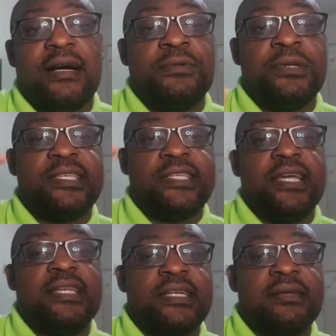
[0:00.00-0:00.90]
we
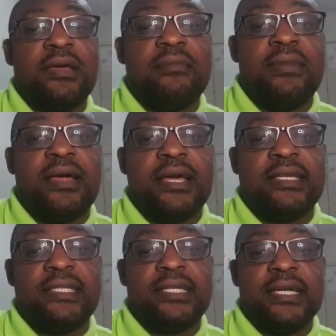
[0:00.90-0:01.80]
said, remember,
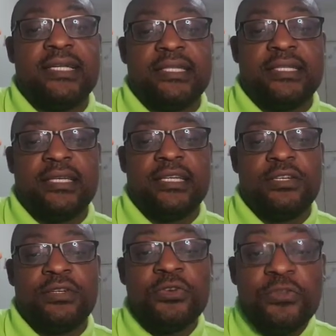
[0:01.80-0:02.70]
that it has
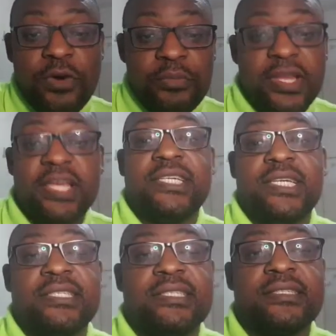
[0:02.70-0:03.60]
two
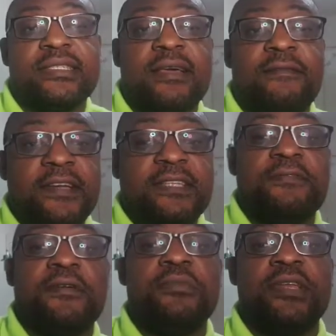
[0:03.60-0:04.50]
formulations. The first
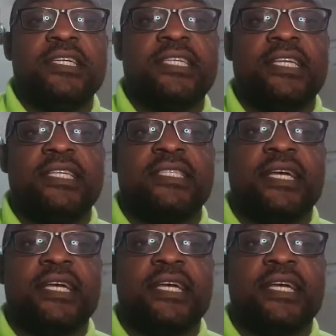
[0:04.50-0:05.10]
formulation is